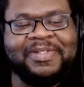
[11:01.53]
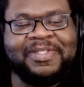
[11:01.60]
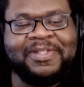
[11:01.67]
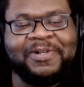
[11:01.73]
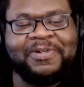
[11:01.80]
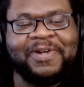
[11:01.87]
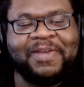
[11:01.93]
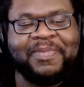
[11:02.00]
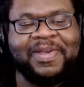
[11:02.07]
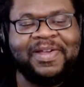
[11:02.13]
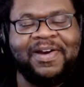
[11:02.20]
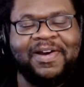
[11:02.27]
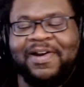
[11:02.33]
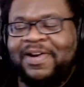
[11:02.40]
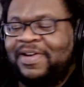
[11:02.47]
Star Trek
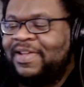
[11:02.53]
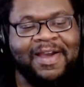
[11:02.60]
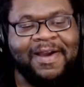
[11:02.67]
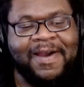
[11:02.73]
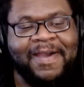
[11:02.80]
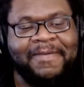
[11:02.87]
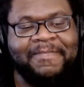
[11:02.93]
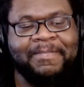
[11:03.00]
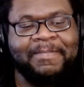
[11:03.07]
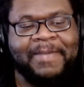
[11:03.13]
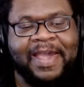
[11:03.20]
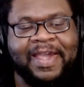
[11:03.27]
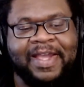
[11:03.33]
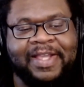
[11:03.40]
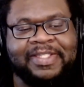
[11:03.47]
Picard. All right,
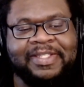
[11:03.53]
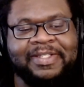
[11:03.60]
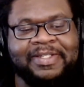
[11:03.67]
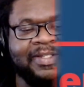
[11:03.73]
bye guys.